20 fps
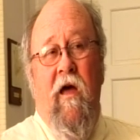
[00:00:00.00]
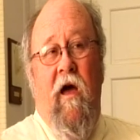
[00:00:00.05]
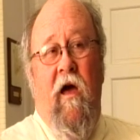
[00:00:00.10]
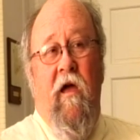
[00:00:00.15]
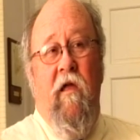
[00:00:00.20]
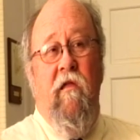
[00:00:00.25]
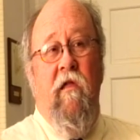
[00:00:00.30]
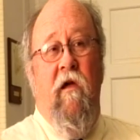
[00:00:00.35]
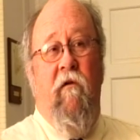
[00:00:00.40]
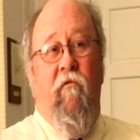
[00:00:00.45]

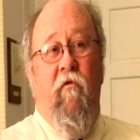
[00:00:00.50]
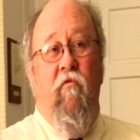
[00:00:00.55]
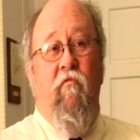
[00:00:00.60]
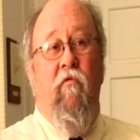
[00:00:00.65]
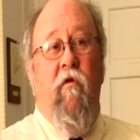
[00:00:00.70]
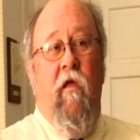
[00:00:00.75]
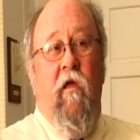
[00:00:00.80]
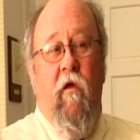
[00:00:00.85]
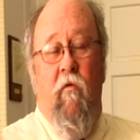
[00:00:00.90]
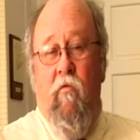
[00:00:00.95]
I had never
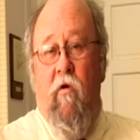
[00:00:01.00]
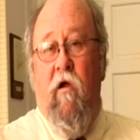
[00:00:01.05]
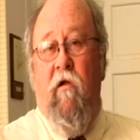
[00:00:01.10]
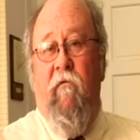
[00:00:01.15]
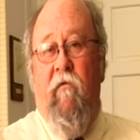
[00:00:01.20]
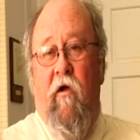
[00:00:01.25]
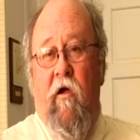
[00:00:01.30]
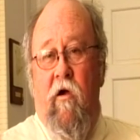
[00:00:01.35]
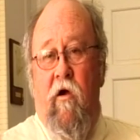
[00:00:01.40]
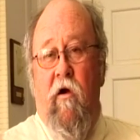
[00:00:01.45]
really
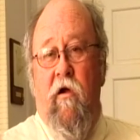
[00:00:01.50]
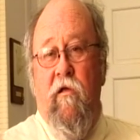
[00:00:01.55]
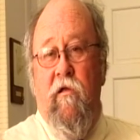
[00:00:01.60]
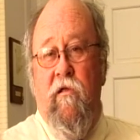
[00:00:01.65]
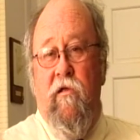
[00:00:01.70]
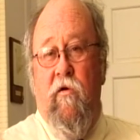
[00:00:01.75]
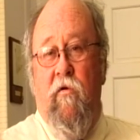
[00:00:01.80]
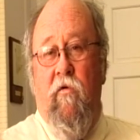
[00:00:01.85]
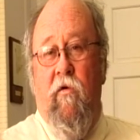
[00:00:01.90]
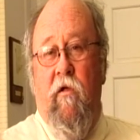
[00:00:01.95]
worked very hard in
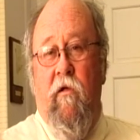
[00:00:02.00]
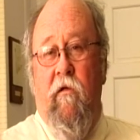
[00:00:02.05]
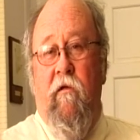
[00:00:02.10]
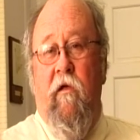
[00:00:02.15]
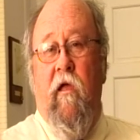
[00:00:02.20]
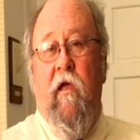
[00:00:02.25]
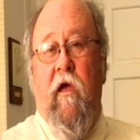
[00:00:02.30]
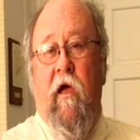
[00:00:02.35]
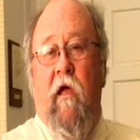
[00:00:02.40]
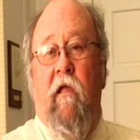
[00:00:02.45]
school
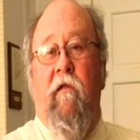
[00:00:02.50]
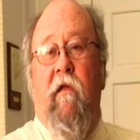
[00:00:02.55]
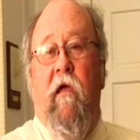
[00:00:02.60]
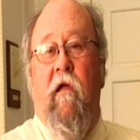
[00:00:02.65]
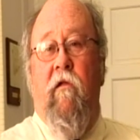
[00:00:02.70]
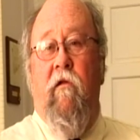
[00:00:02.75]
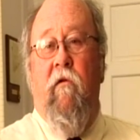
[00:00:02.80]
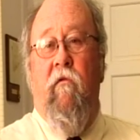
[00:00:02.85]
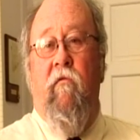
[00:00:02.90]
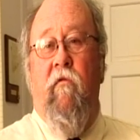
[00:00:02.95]
until I got to
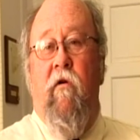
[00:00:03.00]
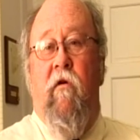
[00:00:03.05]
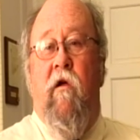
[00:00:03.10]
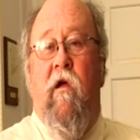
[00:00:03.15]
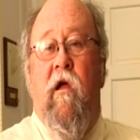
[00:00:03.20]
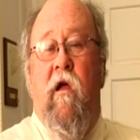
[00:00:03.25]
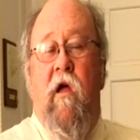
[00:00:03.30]
Andover.